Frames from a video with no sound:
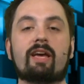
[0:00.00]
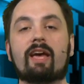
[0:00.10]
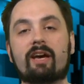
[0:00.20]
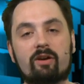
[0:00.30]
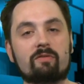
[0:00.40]

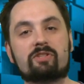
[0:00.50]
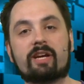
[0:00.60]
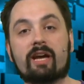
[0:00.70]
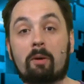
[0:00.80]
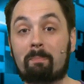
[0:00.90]
Head over and
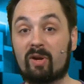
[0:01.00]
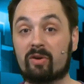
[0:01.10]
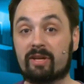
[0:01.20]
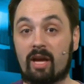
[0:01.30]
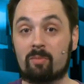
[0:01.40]
check out
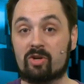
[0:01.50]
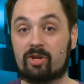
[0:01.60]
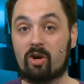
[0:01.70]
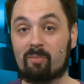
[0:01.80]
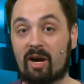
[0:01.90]
Bearded Gamer
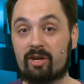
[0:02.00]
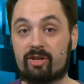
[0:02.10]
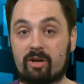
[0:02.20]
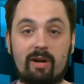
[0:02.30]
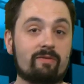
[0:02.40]
Show, my
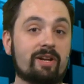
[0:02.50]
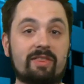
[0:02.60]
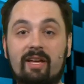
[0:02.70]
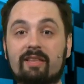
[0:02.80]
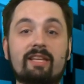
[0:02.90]
show,
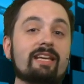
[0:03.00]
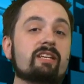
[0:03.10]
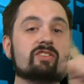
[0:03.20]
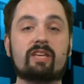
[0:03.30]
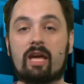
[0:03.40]
everything that
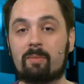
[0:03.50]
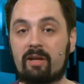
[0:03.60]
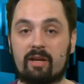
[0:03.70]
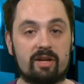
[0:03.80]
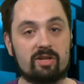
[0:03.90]
is
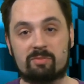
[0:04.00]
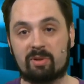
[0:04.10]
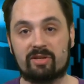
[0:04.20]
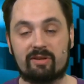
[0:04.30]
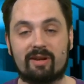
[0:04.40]
gaming, not just
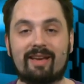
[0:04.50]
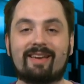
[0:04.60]
Blizzard.